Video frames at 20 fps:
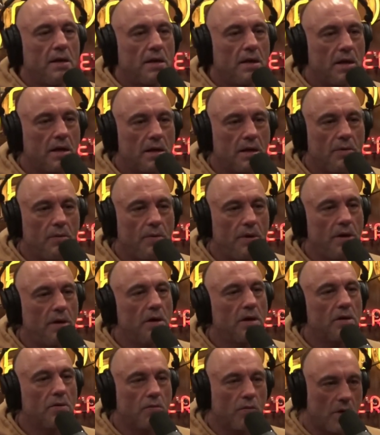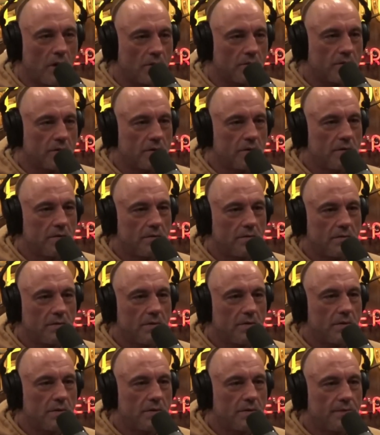Like we look gross.
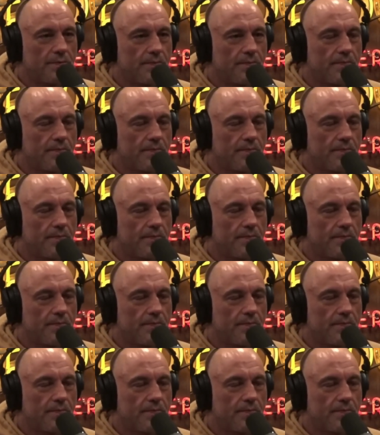They they